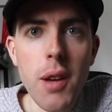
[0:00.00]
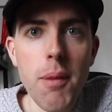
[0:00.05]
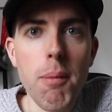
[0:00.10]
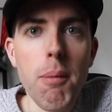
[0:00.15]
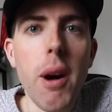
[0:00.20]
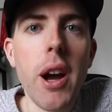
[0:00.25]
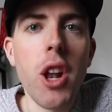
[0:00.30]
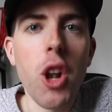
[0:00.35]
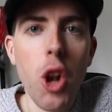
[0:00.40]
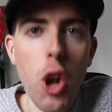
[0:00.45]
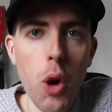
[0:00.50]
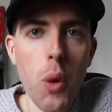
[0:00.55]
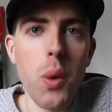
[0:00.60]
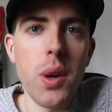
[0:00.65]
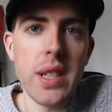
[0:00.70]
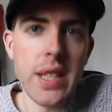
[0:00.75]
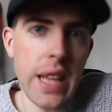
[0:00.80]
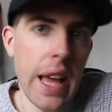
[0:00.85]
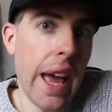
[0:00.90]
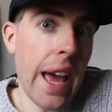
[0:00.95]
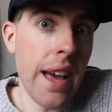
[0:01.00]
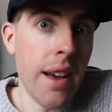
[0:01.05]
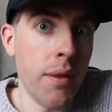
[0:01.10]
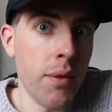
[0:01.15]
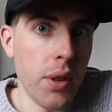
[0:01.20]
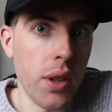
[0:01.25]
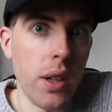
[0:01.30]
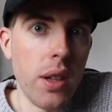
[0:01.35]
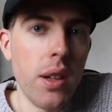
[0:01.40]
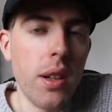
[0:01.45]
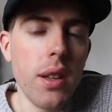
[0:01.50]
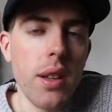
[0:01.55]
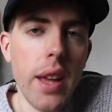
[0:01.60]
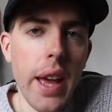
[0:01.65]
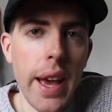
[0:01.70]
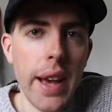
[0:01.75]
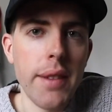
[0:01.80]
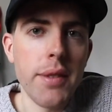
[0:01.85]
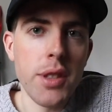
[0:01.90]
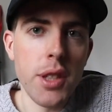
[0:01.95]
my lowest ever
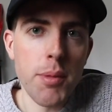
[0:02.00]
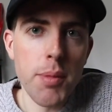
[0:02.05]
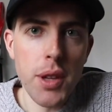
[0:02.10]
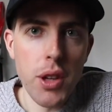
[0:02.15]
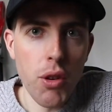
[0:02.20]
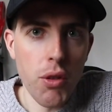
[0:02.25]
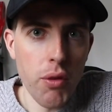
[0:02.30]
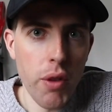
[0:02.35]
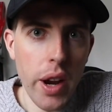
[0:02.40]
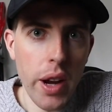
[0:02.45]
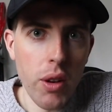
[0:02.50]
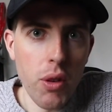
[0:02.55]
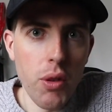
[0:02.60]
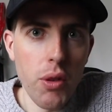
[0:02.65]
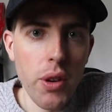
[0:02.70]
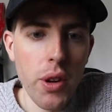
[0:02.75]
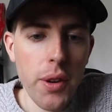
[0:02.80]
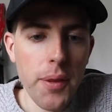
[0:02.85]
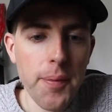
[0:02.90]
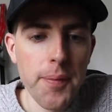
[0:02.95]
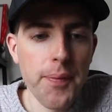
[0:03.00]
FTP on record.